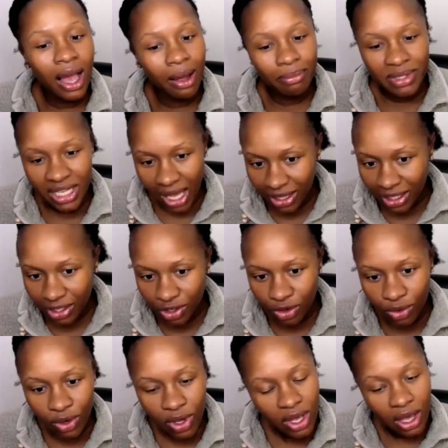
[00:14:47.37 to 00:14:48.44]
I'm telling
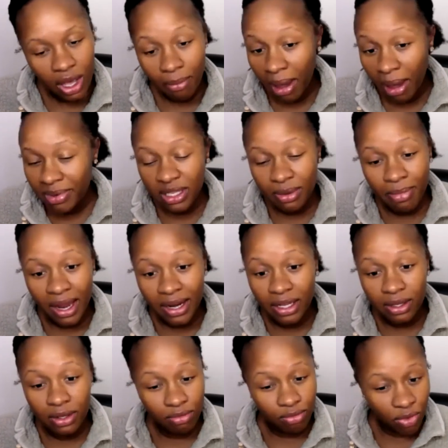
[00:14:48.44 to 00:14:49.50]
you, and maybe
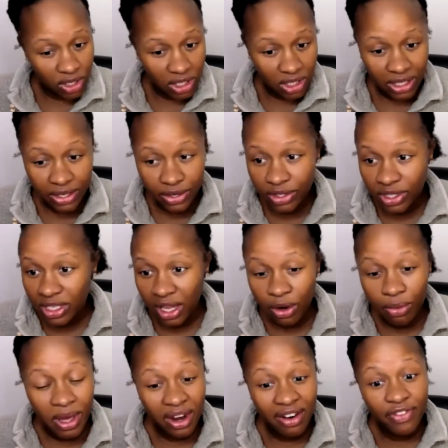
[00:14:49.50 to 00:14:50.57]
somebody, one of the leaders, because I
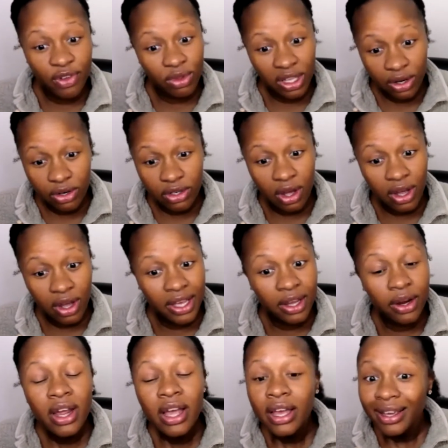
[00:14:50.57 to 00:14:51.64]
know we got a few leaders on
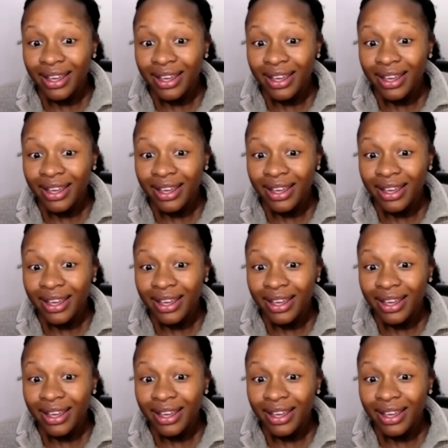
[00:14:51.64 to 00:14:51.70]
here,